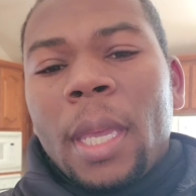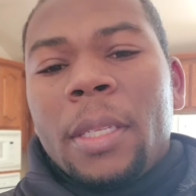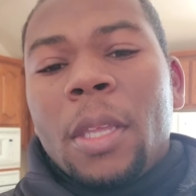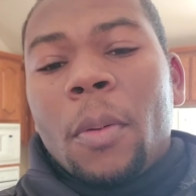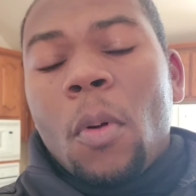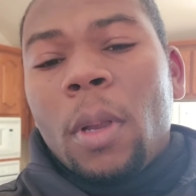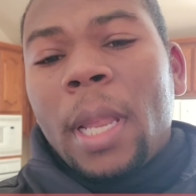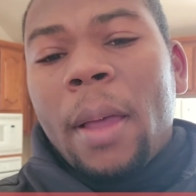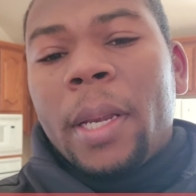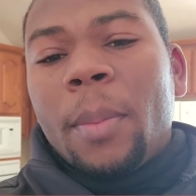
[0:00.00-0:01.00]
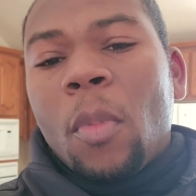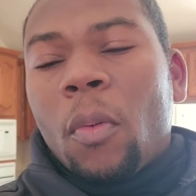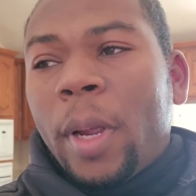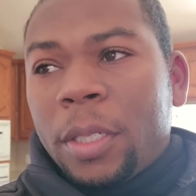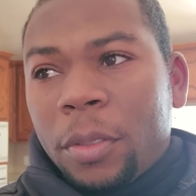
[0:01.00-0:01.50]
it, it won't allow any more
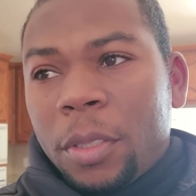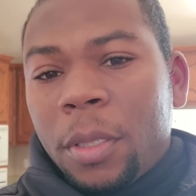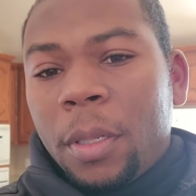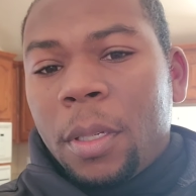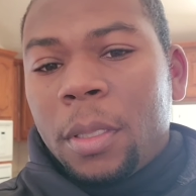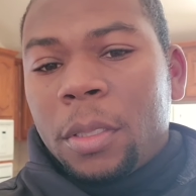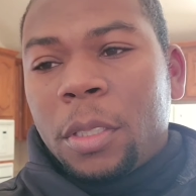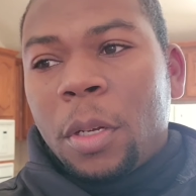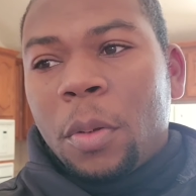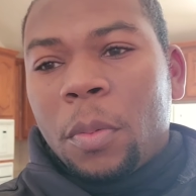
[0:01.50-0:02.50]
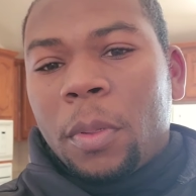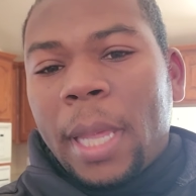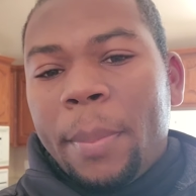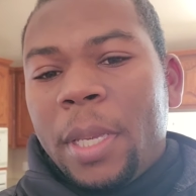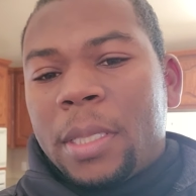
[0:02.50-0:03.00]
renters. So
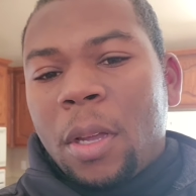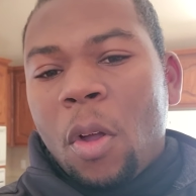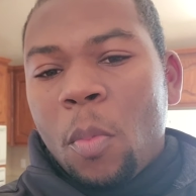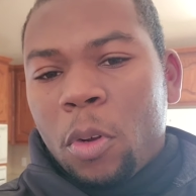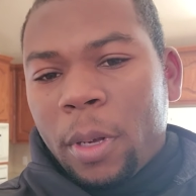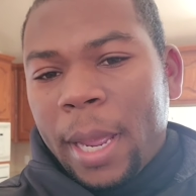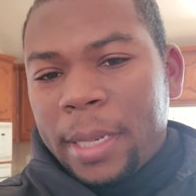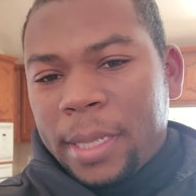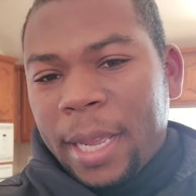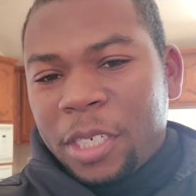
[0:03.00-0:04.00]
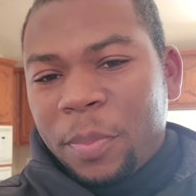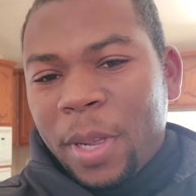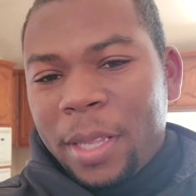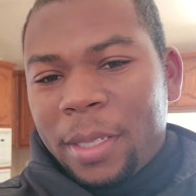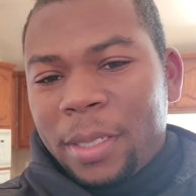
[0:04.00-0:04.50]
that means a homeowner has to actually
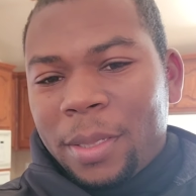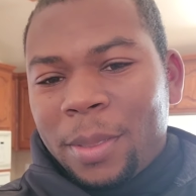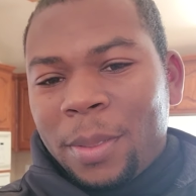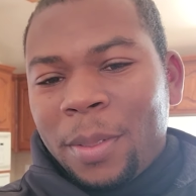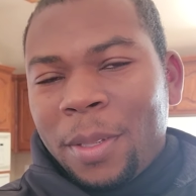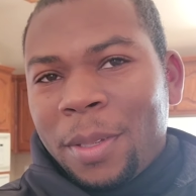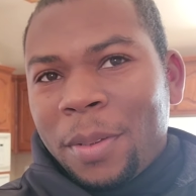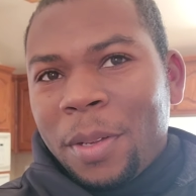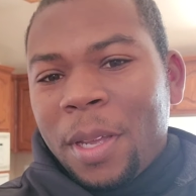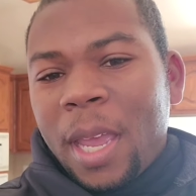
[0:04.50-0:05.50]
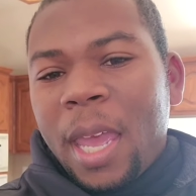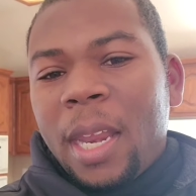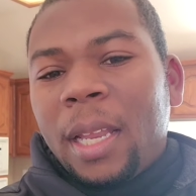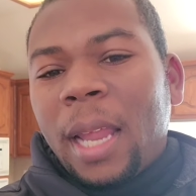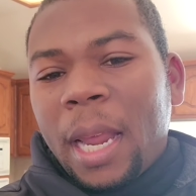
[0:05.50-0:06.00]
buy this. And
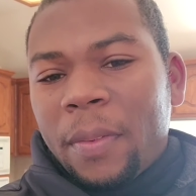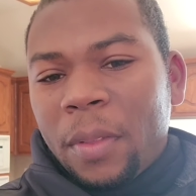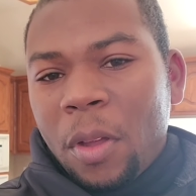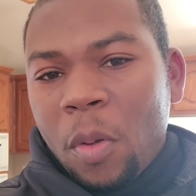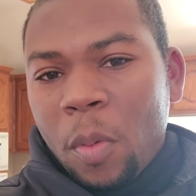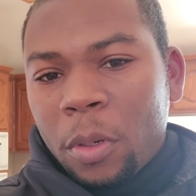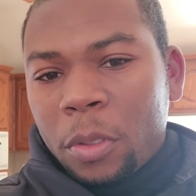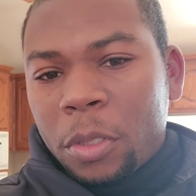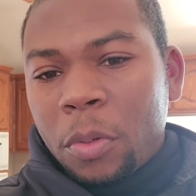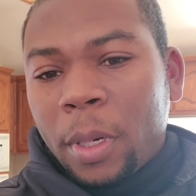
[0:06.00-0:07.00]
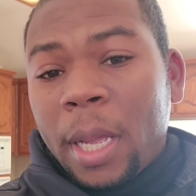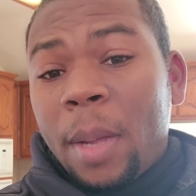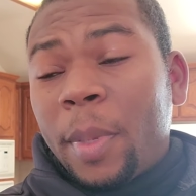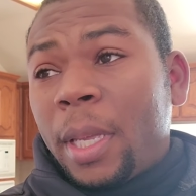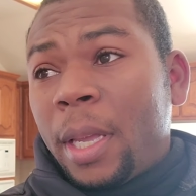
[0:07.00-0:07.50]
a lot of the homeowners who are
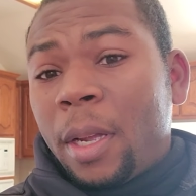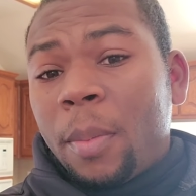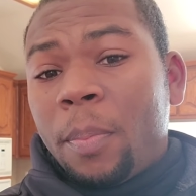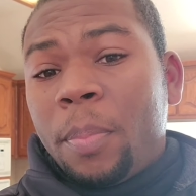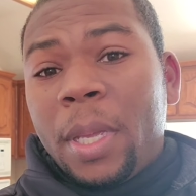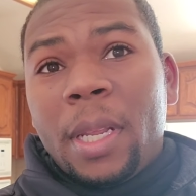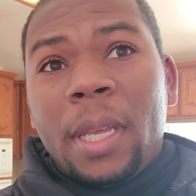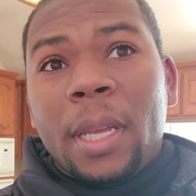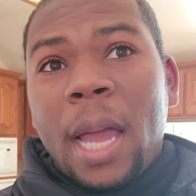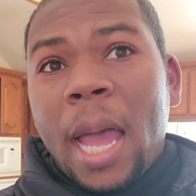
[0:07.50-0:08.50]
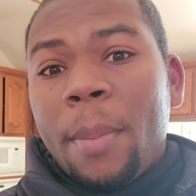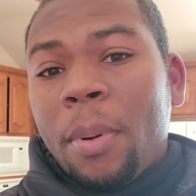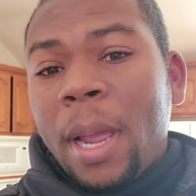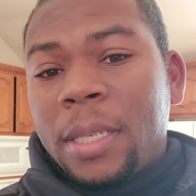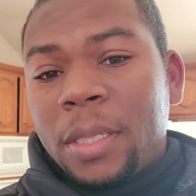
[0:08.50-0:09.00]
coming here bidding high
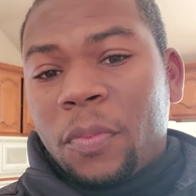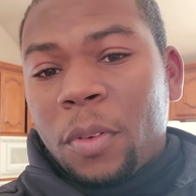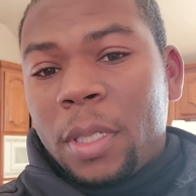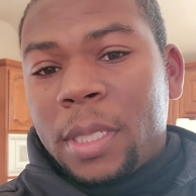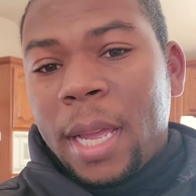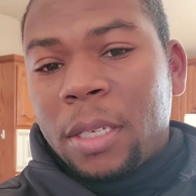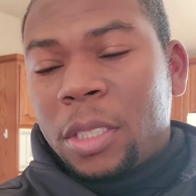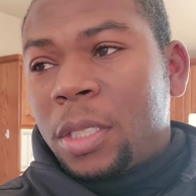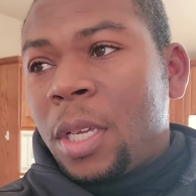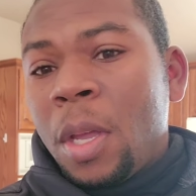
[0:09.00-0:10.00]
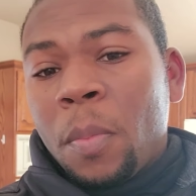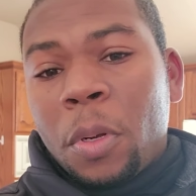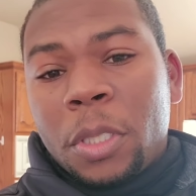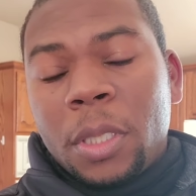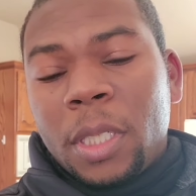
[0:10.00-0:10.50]
prices for these houses,
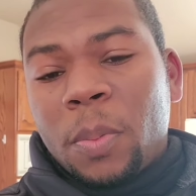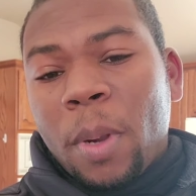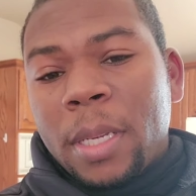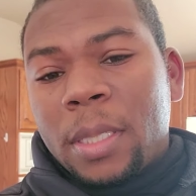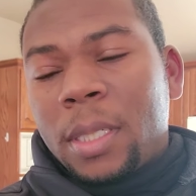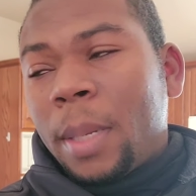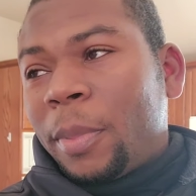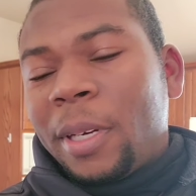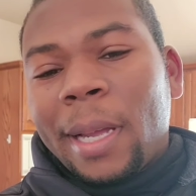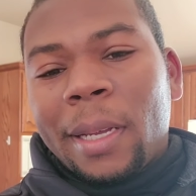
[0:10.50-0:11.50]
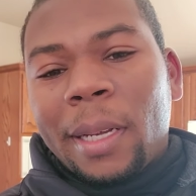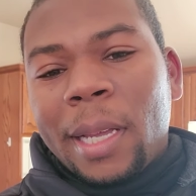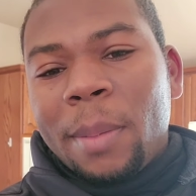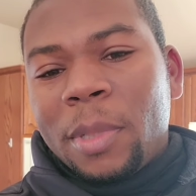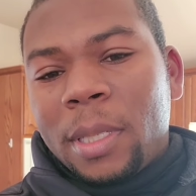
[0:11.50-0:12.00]
pushing these prices up, they're not going to
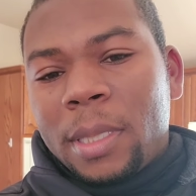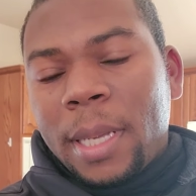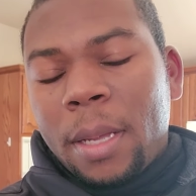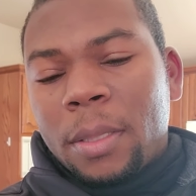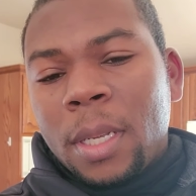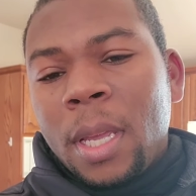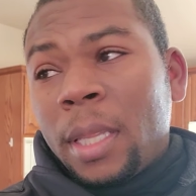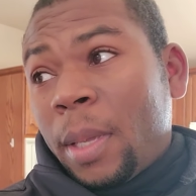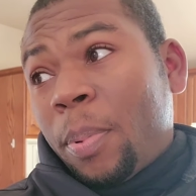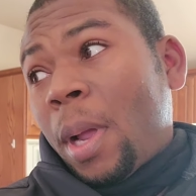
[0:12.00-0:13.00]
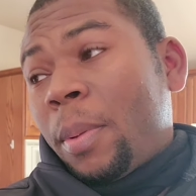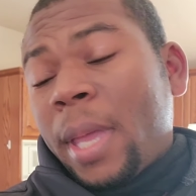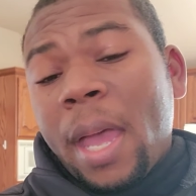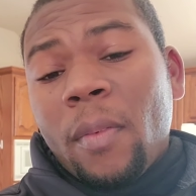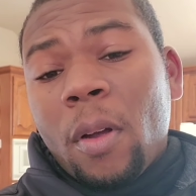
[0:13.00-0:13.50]
come to this house. They probably
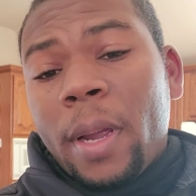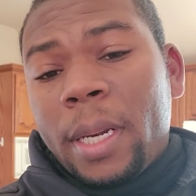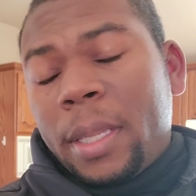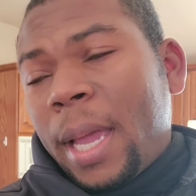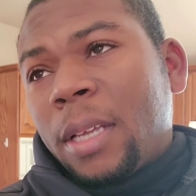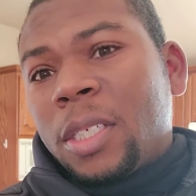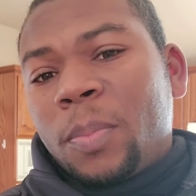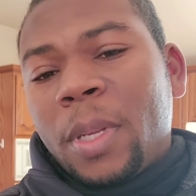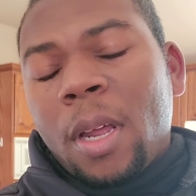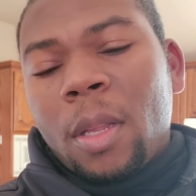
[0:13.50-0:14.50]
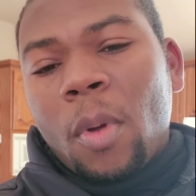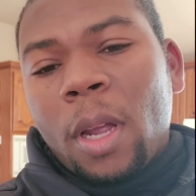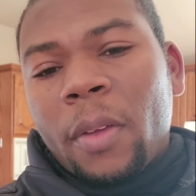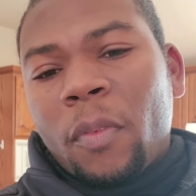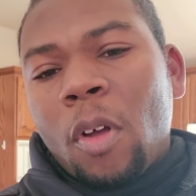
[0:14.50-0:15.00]
have already. The house has been on the
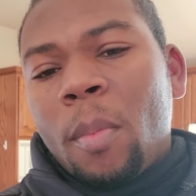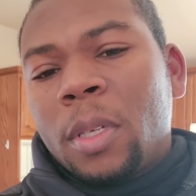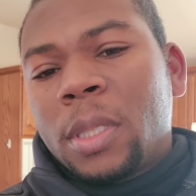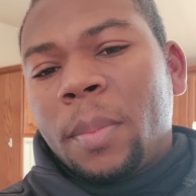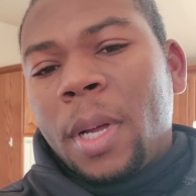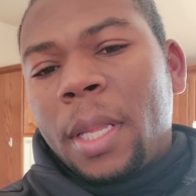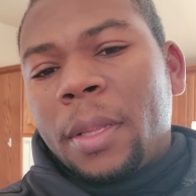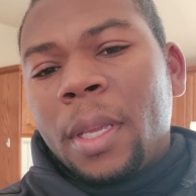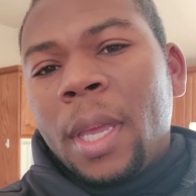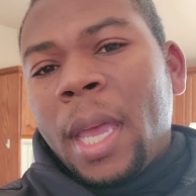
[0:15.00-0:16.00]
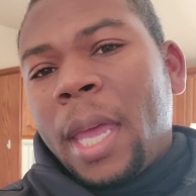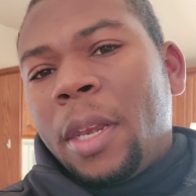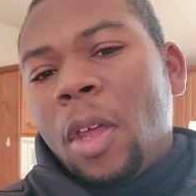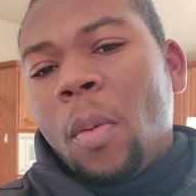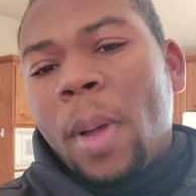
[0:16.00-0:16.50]
market for almost a month
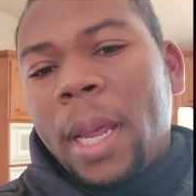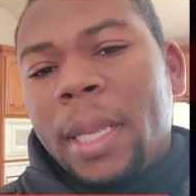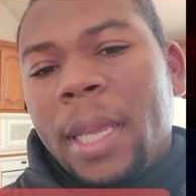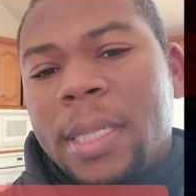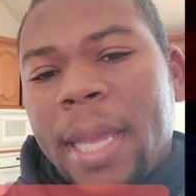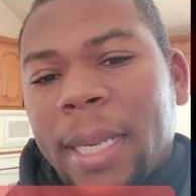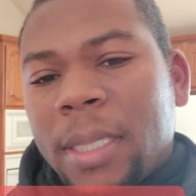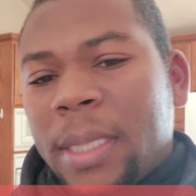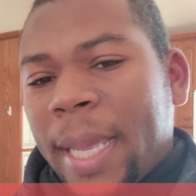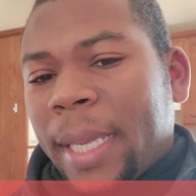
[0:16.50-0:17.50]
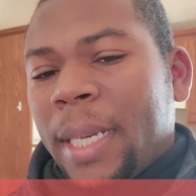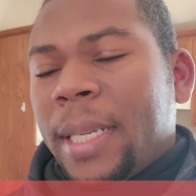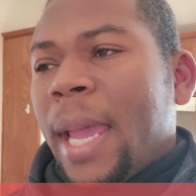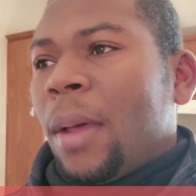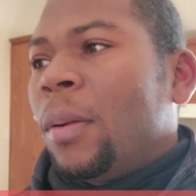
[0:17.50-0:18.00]
and nobody has actually taken it
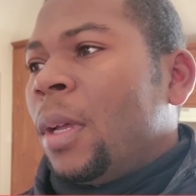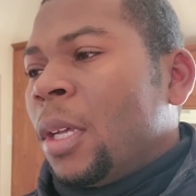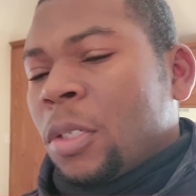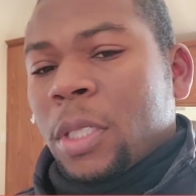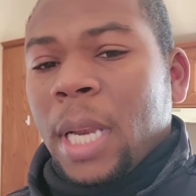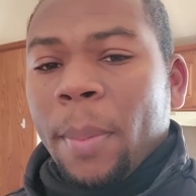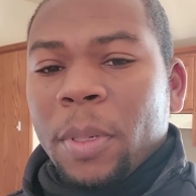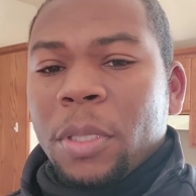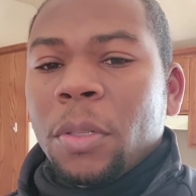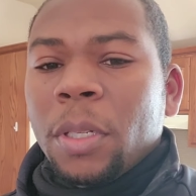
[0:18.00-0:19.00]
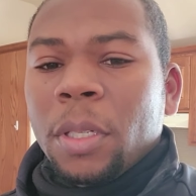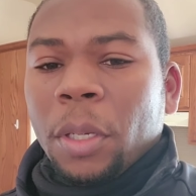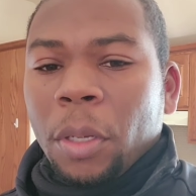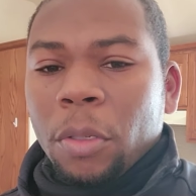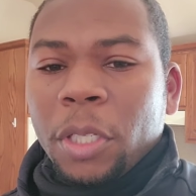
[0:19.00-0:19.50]
down. So it's an opportunity to
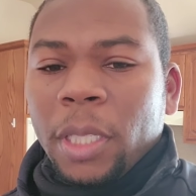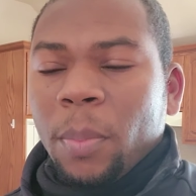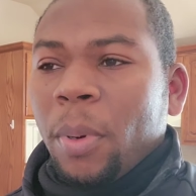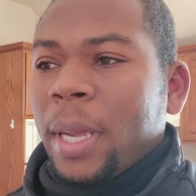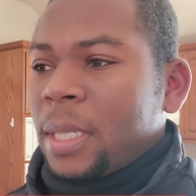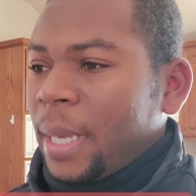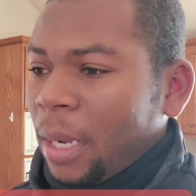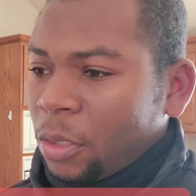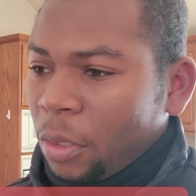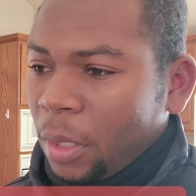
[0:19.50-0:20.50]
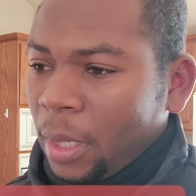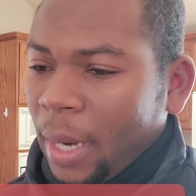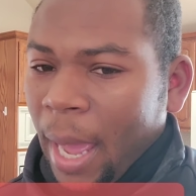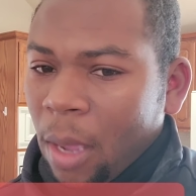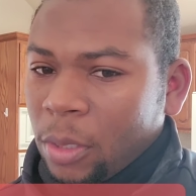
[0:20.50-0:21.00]
negotiate the price down so you can get
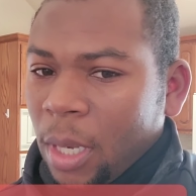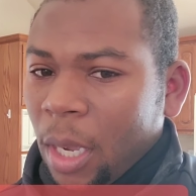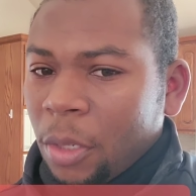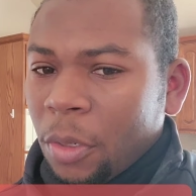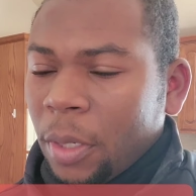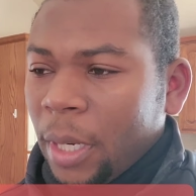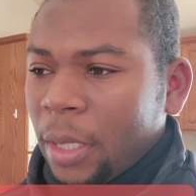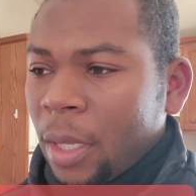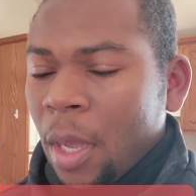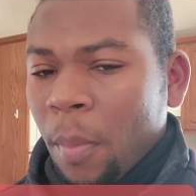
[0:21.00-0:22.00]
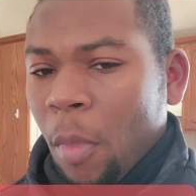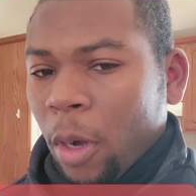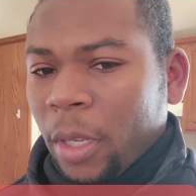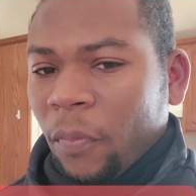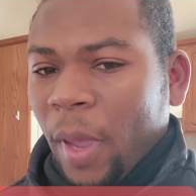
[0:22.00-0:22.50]
a house underneath
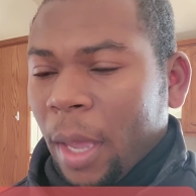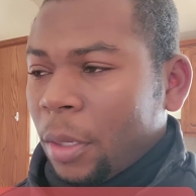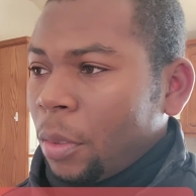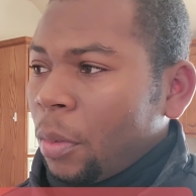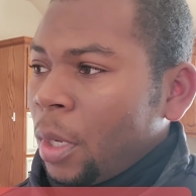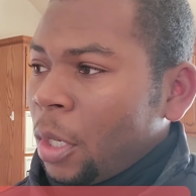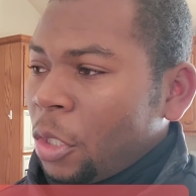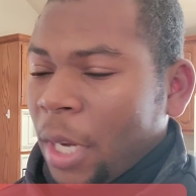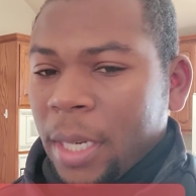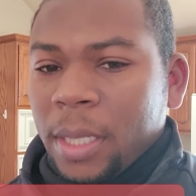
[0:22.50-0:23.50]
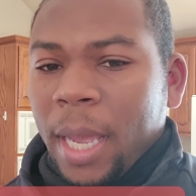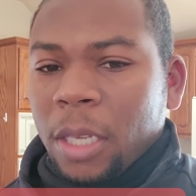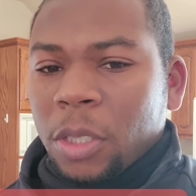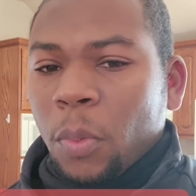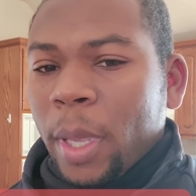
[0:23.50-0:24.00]
market value, change the
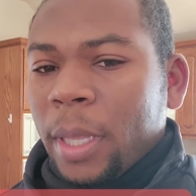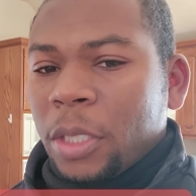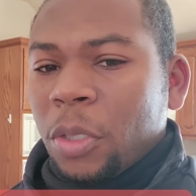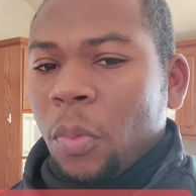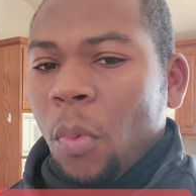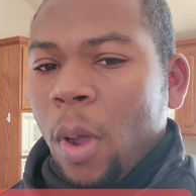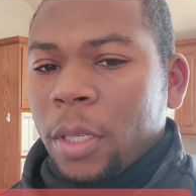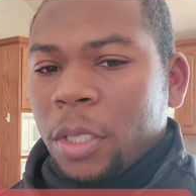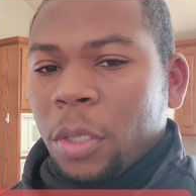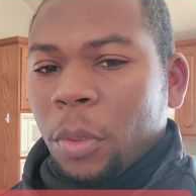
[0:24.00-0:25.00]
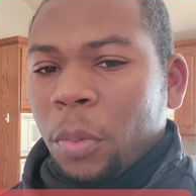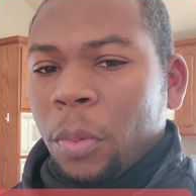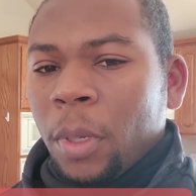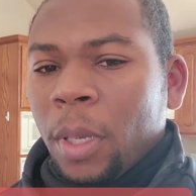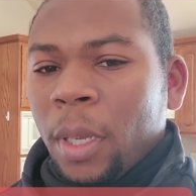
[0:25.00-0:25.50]
house the way that you want to,